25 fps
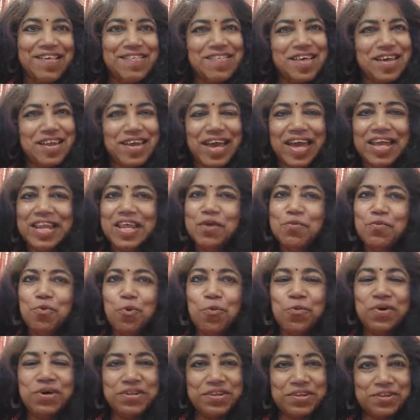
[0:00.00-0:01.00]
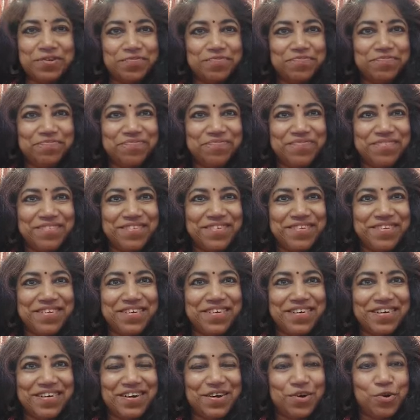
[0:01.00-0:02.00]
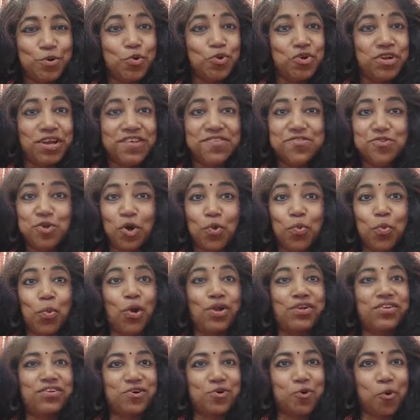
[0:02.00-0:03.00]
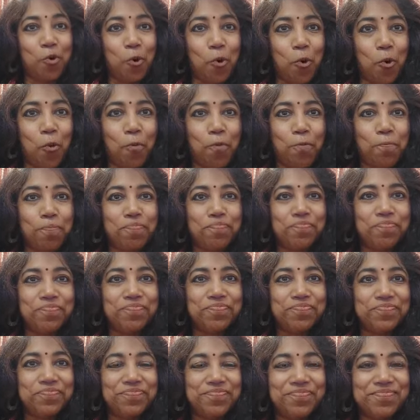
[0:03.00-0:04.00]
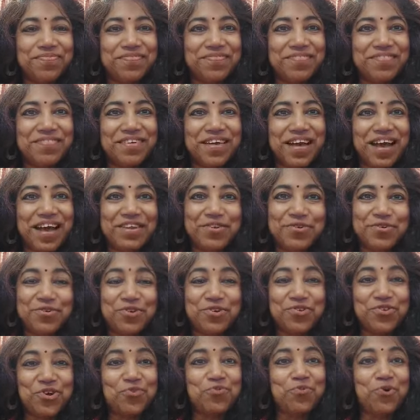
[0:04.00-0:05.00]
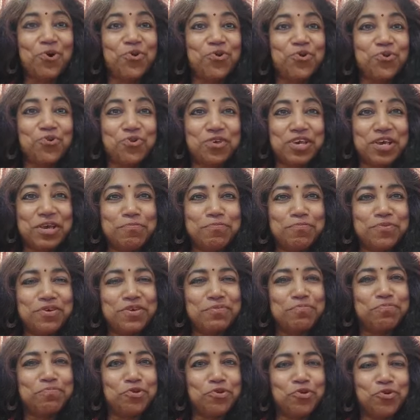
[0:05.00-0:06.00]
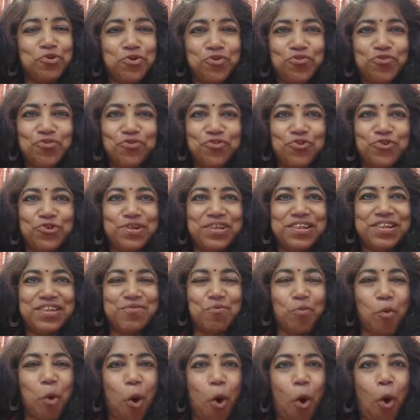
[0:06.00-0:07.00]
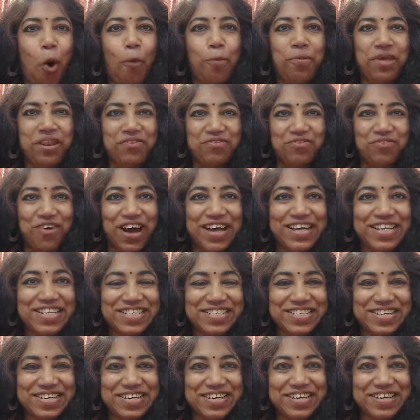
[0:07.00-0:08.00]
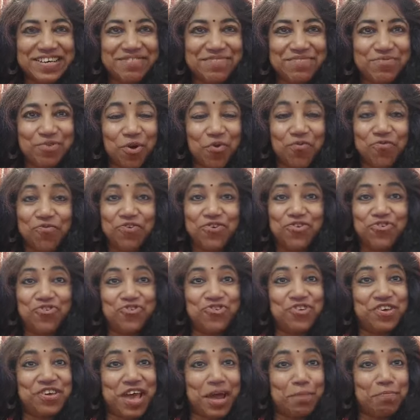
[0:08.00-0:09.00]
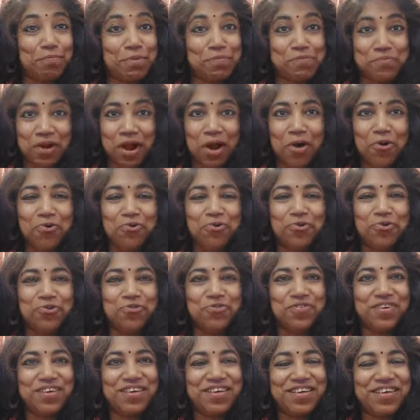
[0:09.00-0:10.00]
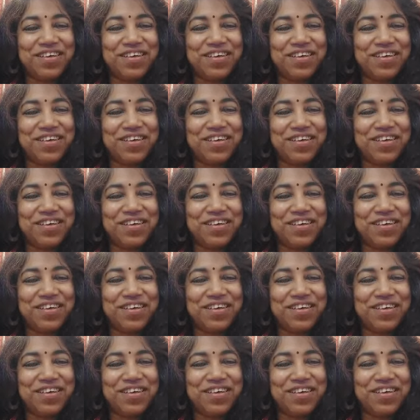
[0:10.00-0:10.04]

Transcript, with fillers: Is there any woman who does not want a home and who does not want to keep it beautiful, warm, inviting, of which she can be proud?